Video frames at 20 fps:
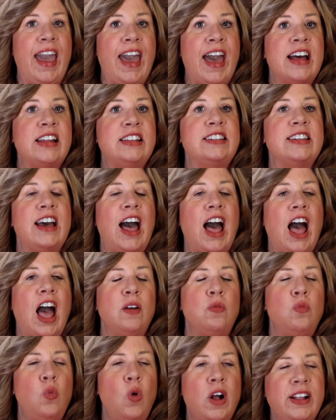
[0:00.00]
and
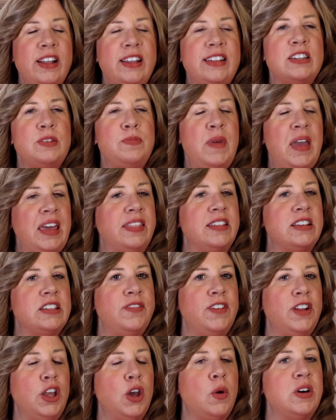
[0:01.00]
I wanted to make this
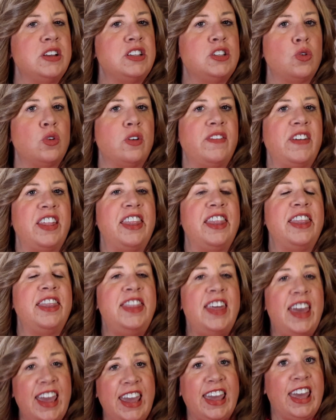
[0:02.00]
video as sort of a
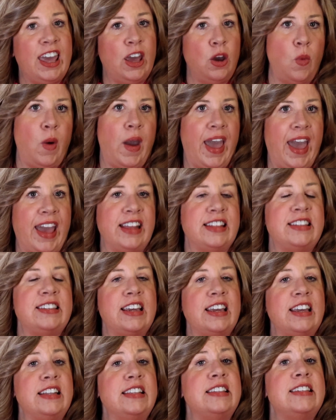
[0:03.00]
thinking way
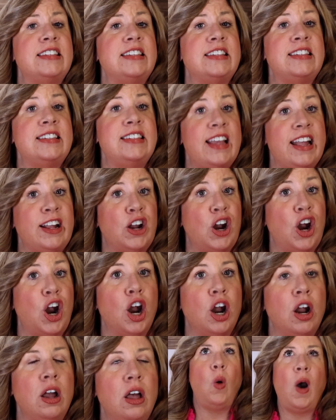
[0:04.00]
to
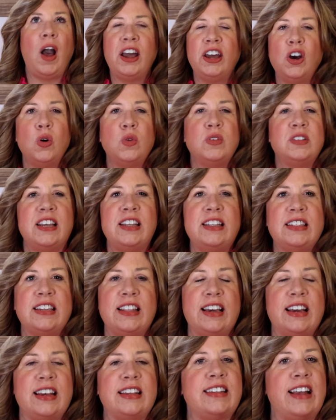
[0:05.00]
consider what goes into
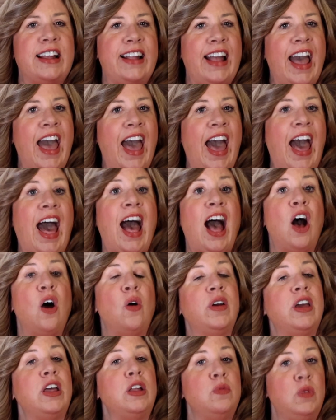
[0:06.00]
this and
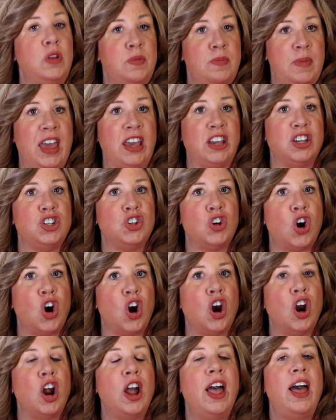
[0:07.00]
how can we make
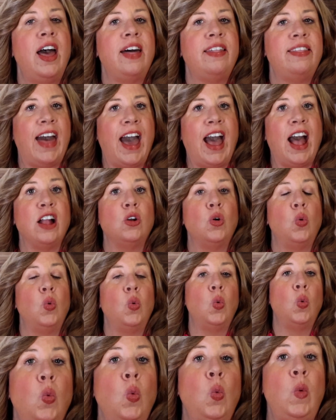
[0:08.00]
sure that
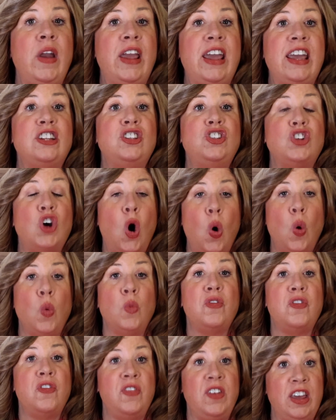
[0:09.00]
we don't
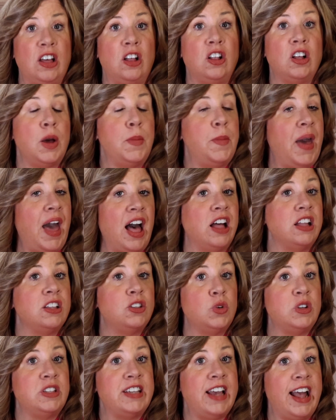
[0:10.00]
feel compelled
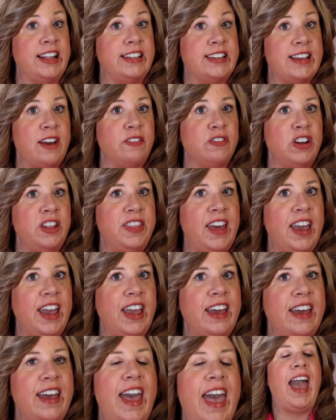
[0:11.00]
to attend
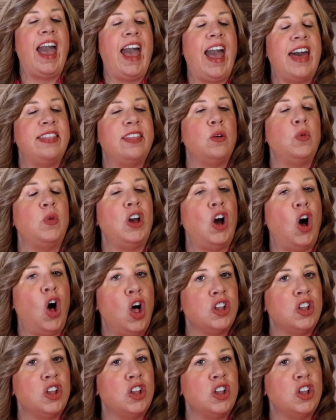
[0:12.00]
everything and that we